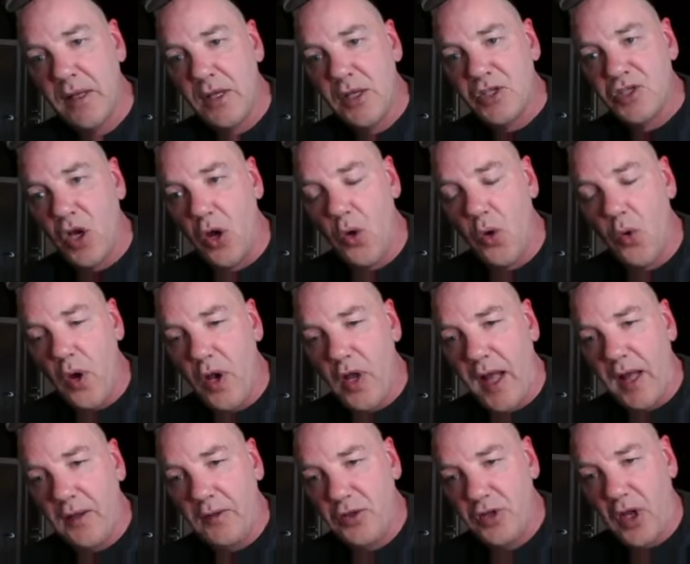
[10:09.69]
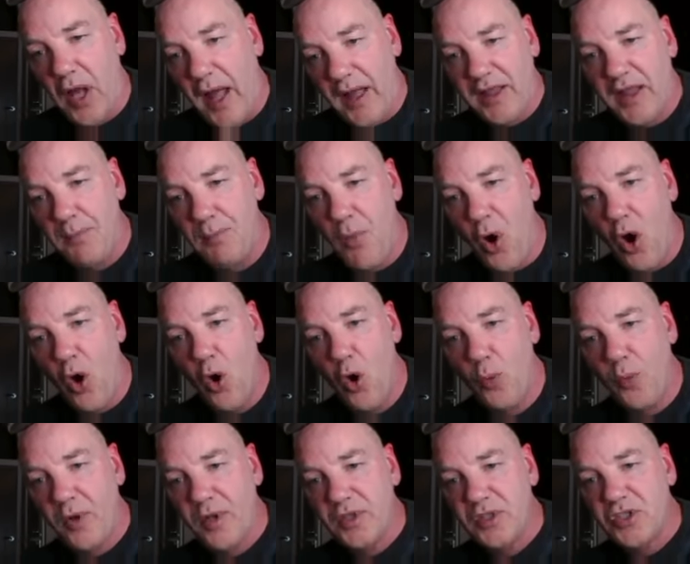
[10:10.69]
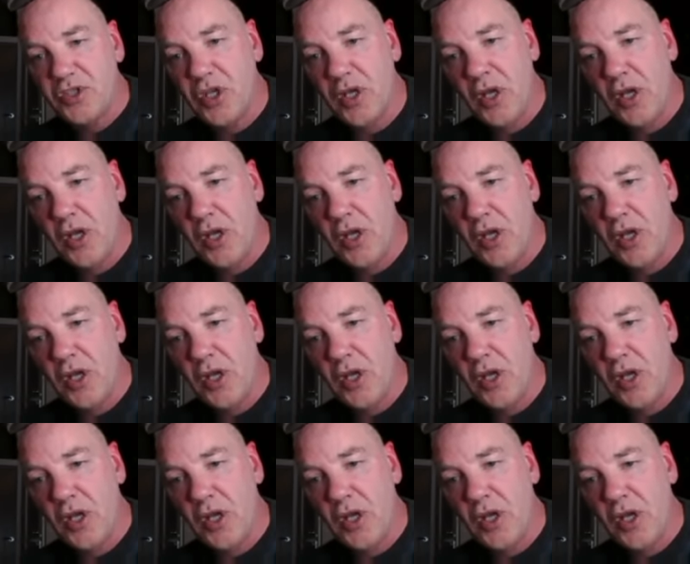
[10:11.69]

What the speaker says: So, you know, at the moment,